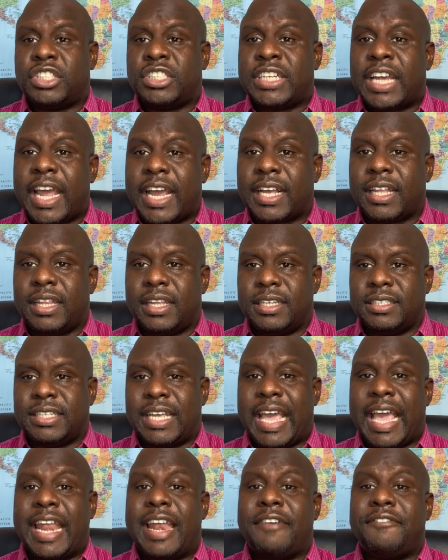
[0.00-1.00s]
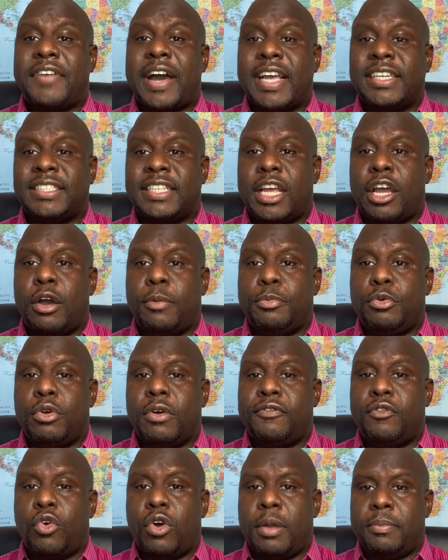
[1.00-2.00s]
checklists, and advice to help you
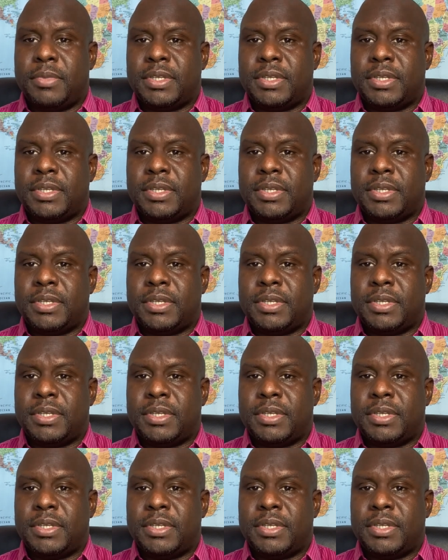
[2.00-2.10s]
avoid